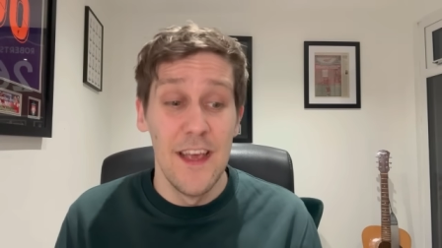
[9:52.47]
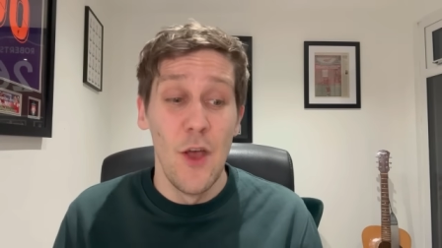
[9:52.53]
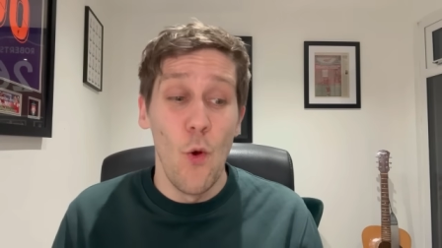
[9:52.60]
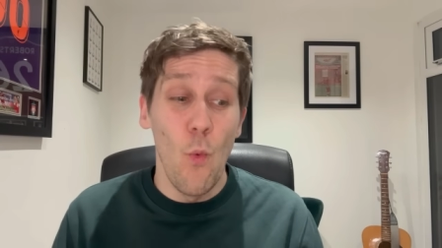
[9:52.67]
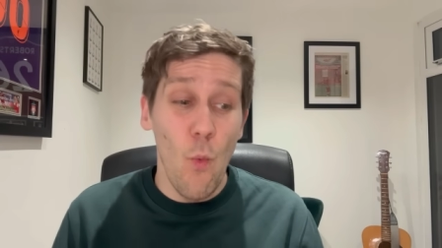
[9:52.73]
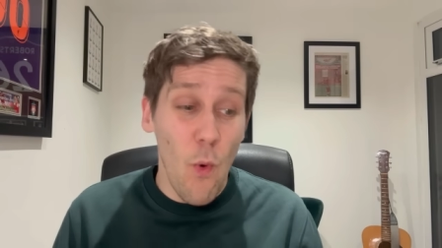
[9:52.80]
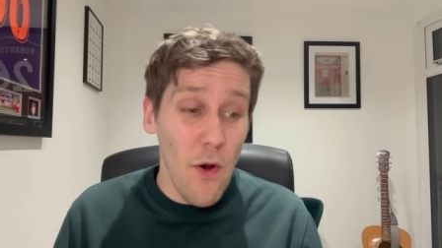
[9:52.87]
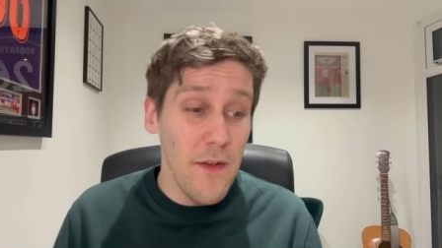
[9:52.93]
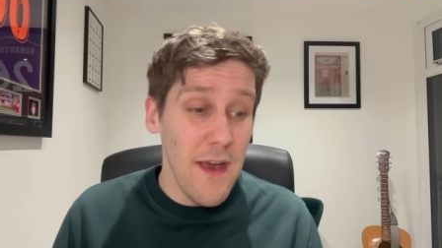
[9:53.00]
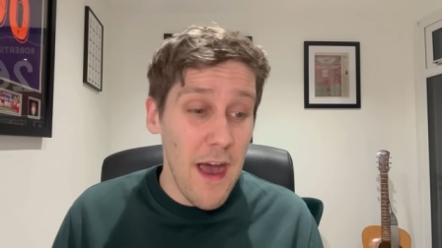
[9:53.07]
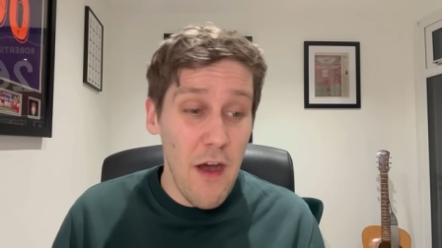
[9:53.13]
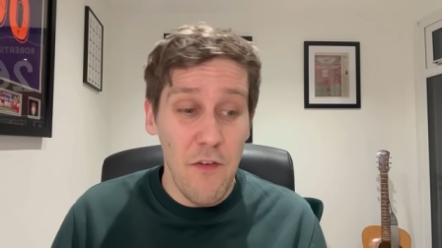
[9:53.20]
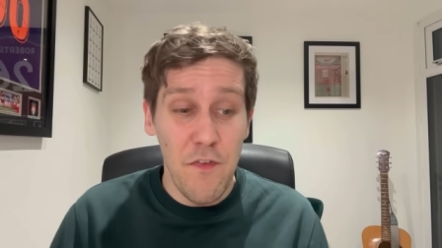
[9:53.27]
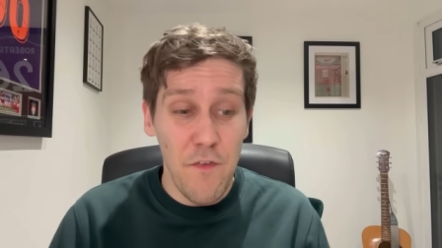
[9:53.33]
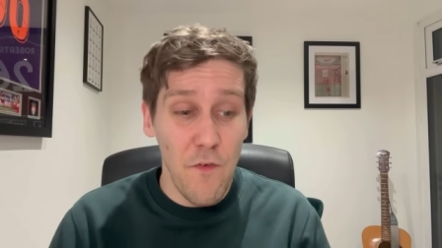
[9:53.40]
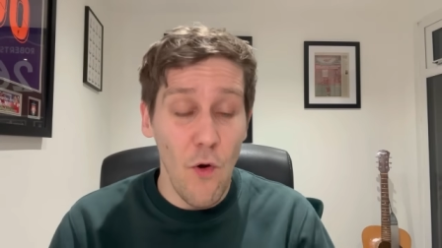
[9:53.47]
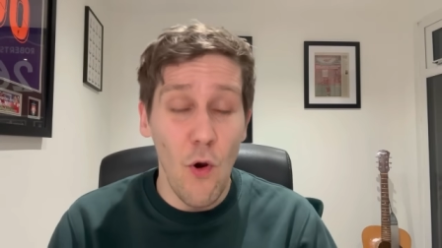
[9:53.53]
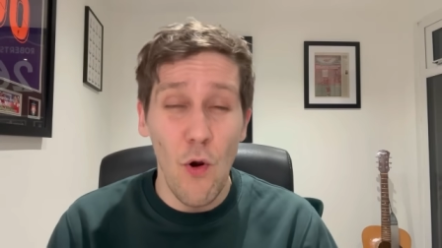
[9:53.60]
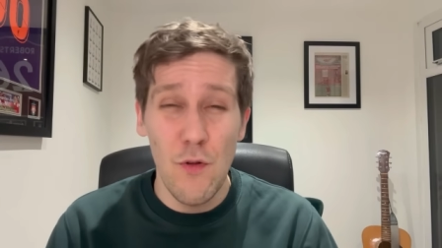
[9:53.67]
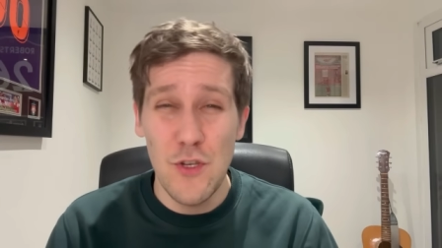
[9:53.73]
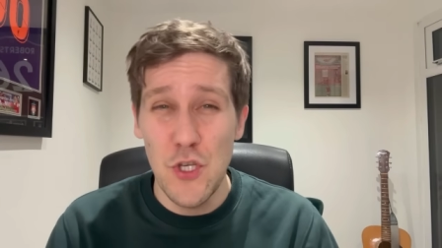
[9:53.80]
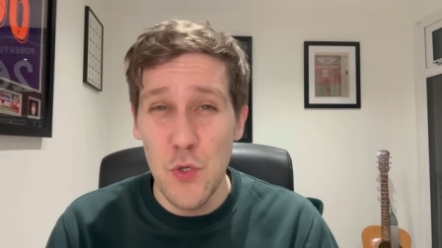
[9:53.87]
1 out of
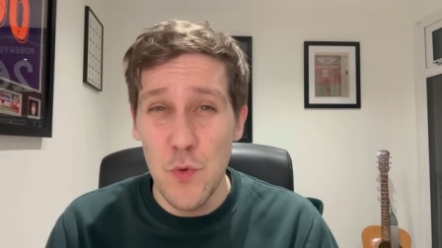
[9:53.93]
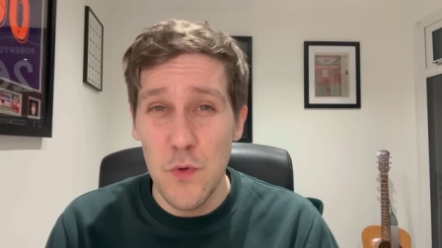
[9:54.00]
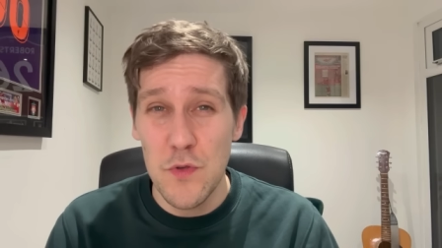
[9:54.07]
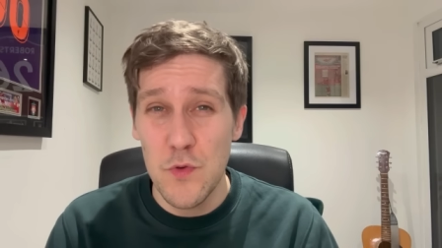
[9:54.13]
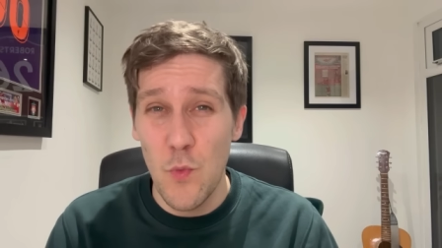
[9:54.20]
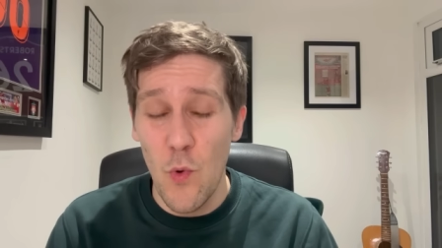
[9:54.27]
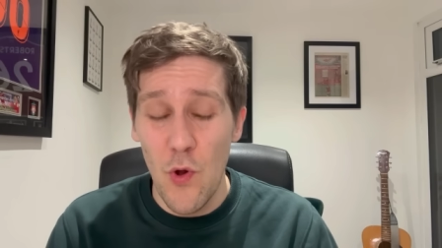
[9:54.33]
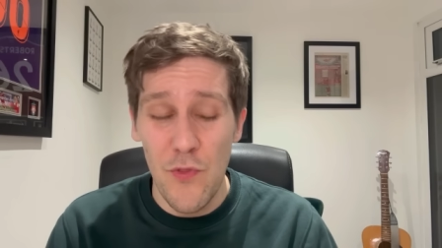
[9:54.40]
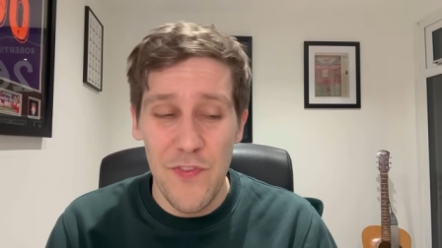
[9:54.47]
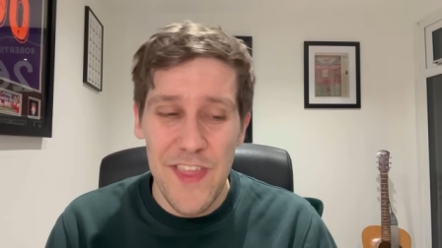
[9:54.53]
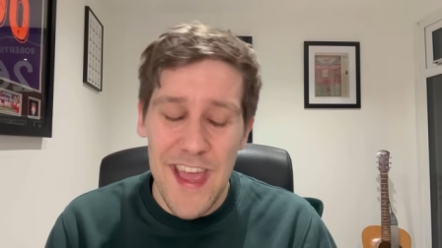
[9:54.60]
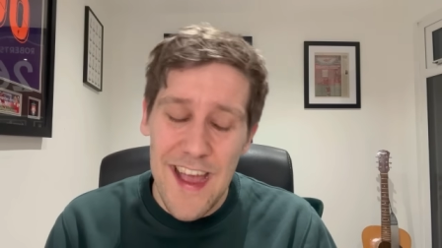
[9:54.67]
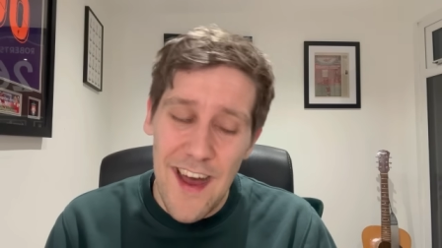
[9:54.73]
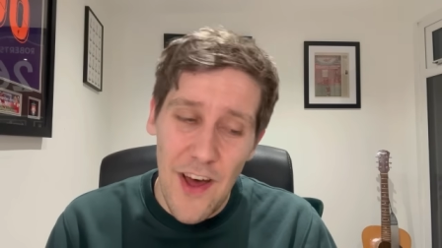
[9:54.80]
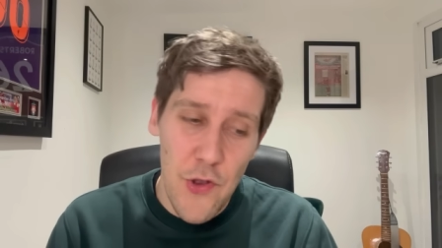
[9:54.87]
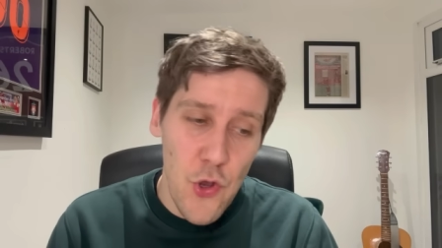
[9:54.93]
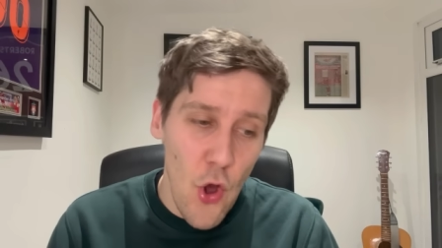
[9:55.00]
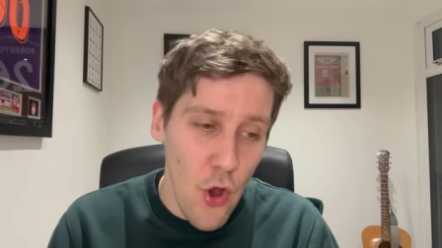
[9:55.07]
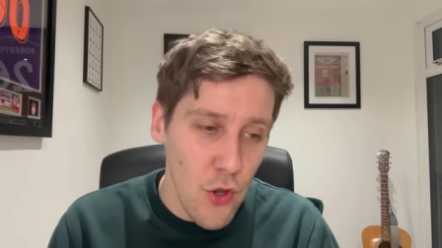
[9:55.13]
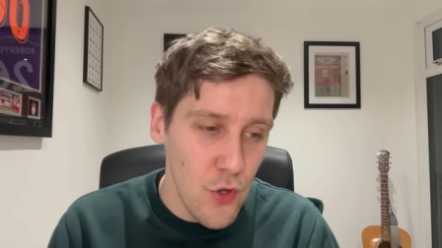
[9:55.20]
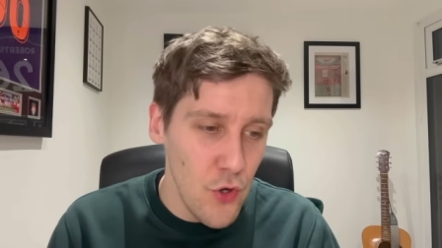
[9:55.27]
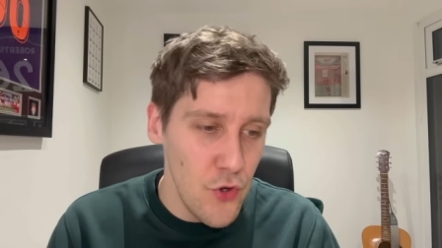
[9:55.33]
4 duels won. They are
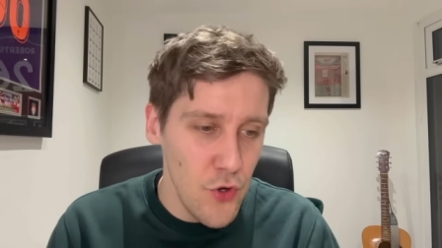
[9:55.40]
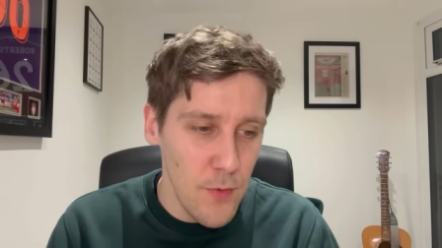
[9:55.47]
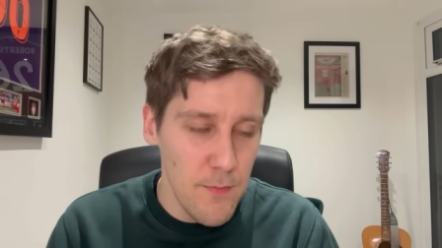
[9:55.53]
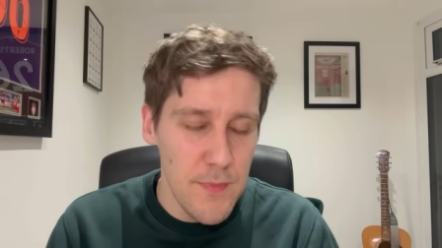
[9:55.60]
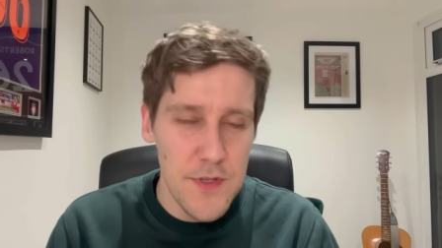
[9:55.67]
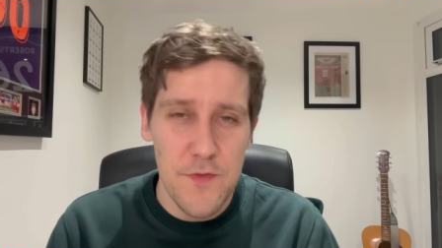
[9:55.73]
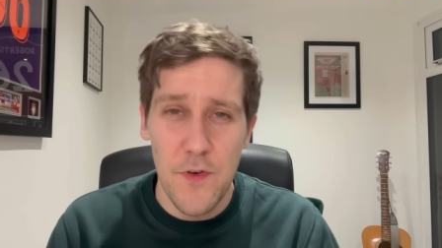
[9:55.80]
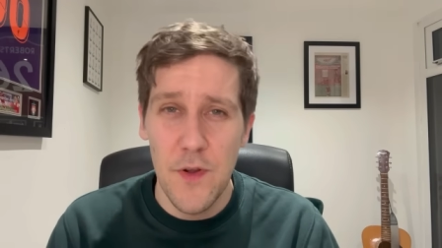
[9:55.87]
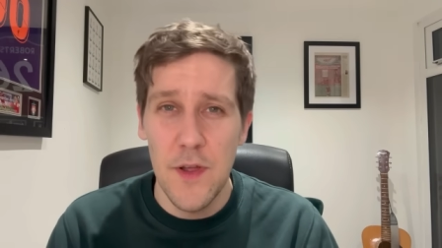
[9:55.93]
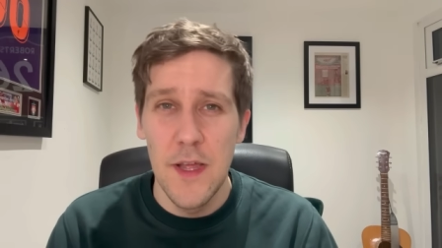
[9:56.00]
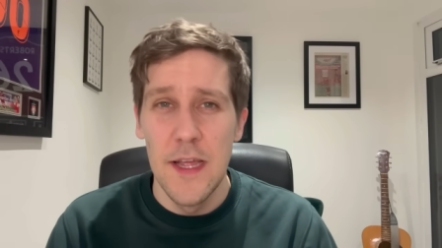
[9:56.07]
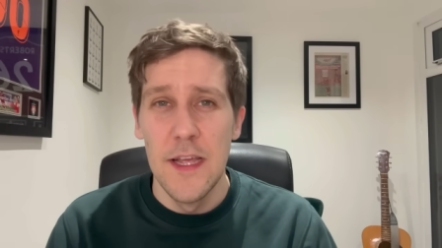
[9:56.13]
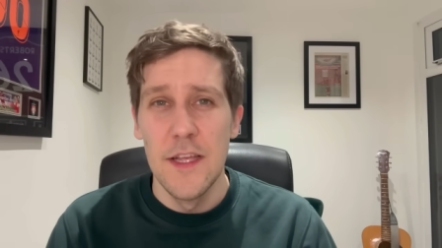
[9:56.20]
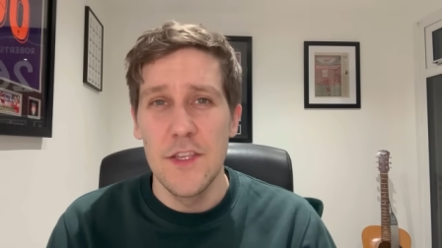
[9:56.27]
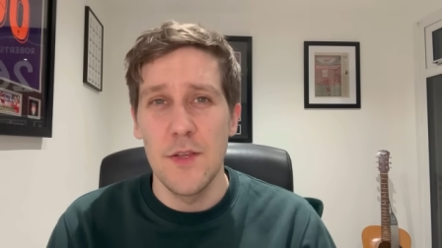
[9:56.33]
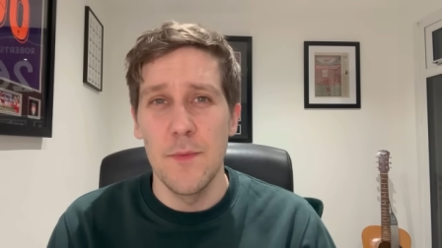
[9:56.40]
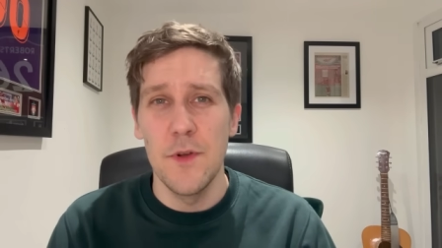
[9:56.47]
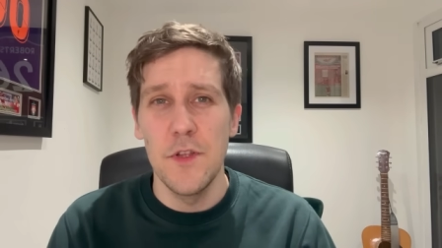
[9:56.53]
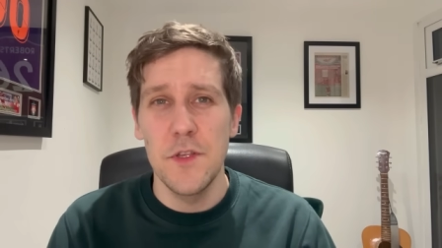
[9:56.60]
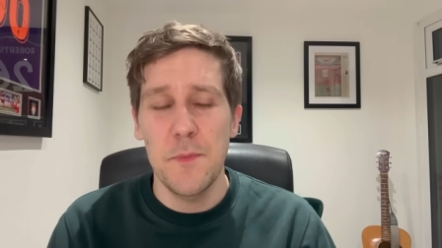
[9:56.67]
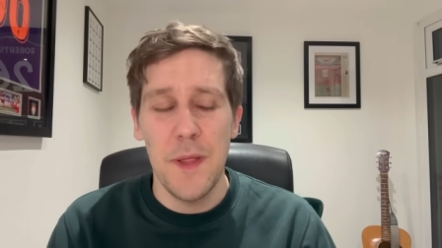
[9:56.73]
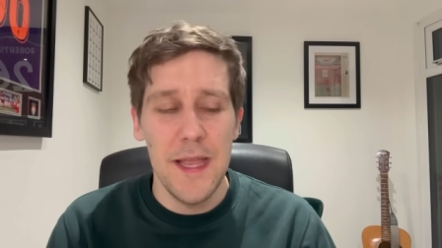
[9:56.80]
not good numbers for someone
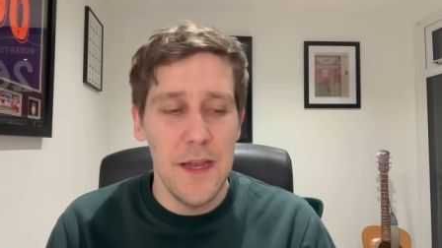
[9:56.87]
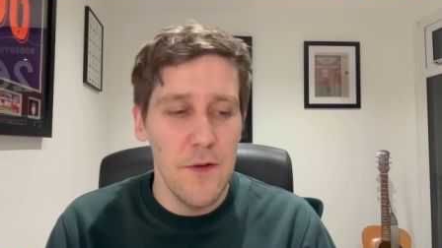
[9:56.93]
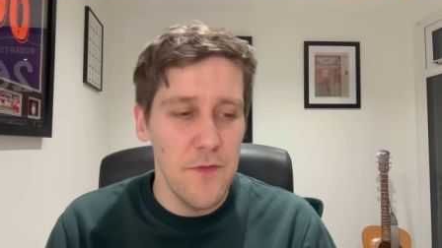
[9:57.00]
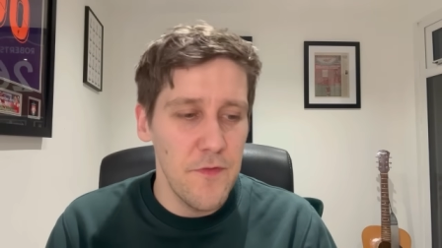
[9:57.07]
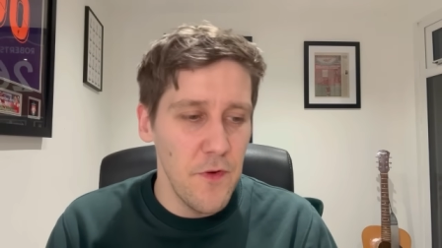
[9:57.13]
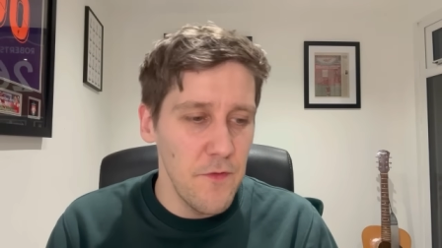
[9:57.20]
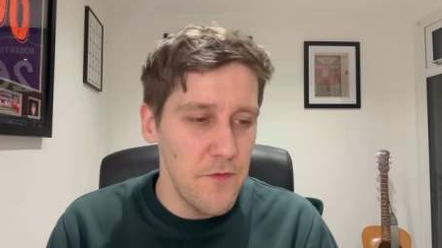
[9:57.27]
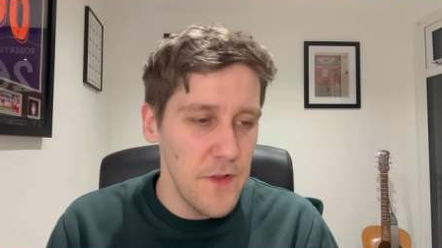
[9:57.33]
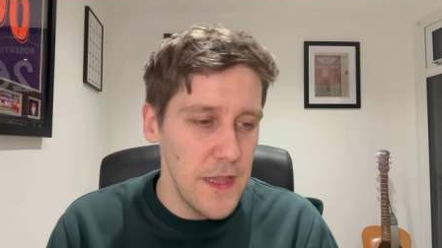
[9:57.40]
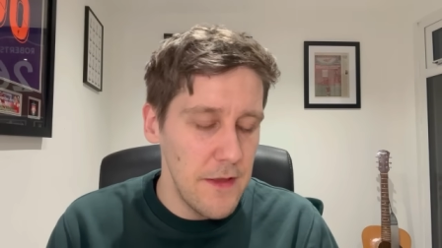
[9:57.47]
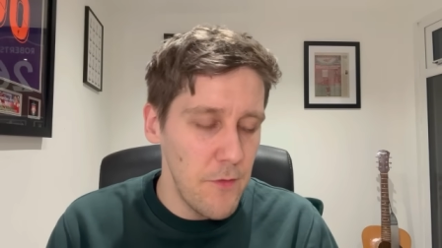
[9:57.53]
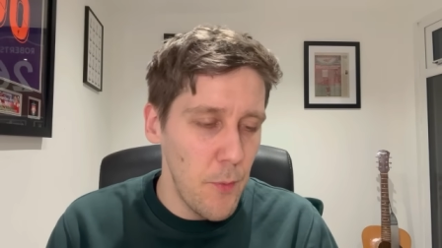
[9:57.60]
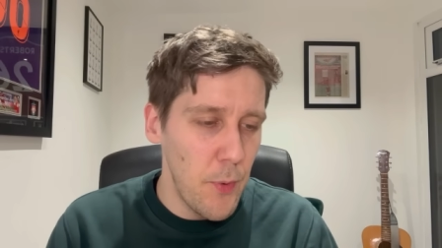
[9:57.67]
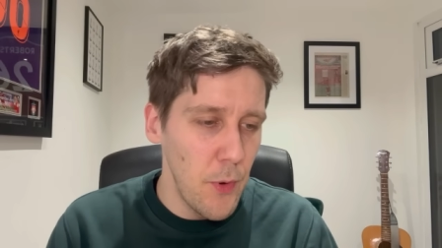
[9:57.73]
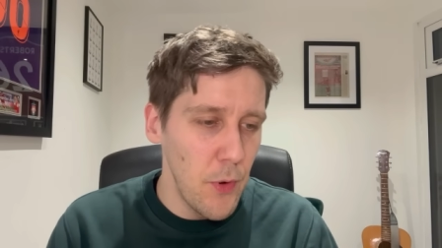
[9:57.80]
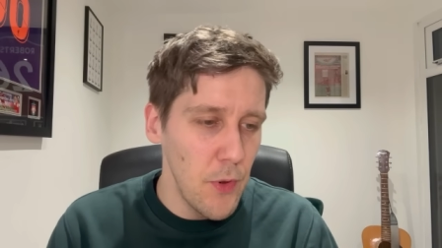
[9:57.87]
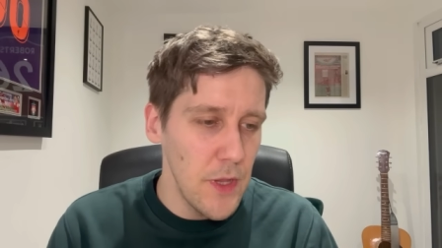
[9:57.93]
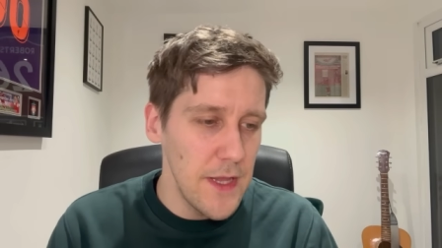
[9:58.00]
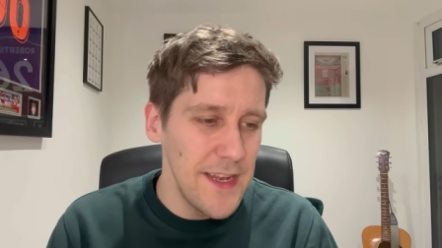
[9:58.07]
who's playing up front for Liverpool.